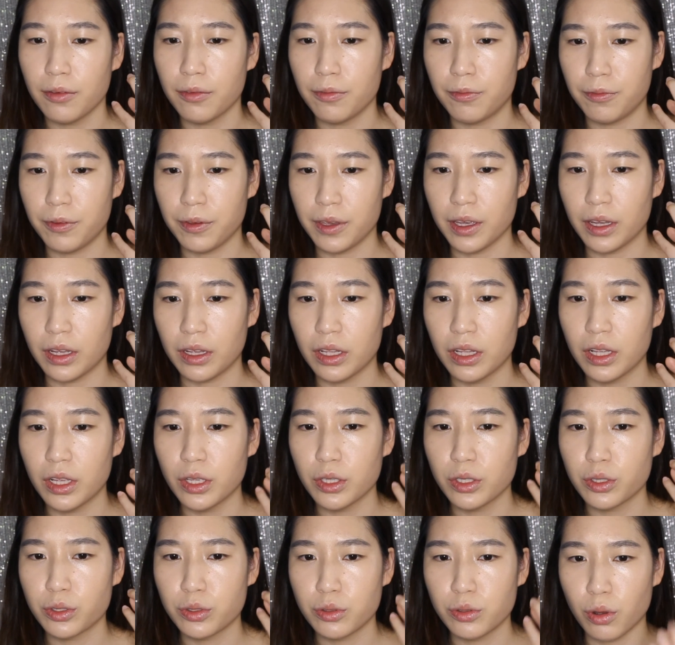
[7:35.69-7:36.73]
feel
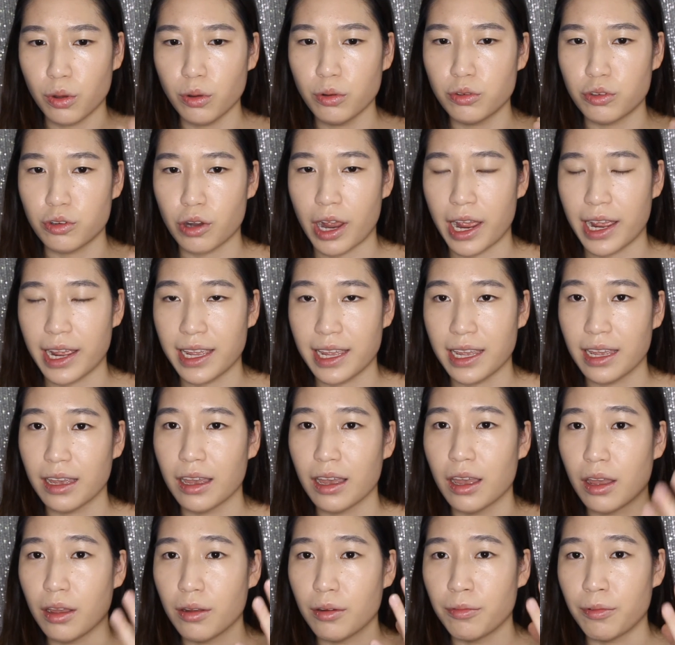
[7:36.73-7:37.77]
so
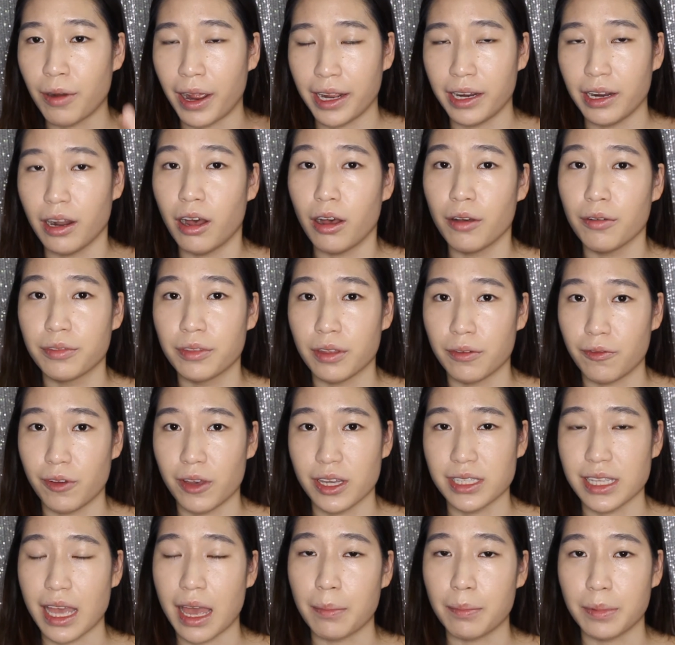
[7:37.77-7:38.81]
drying right off the
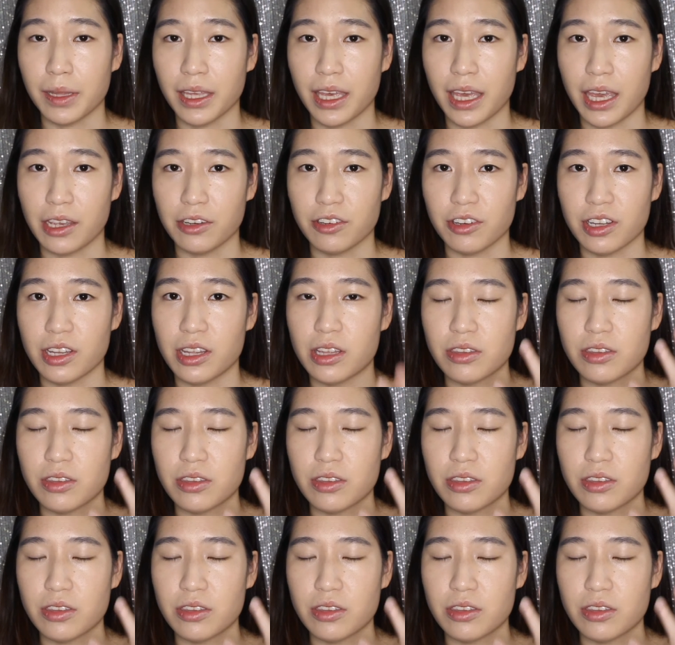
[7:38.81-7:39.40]
first application.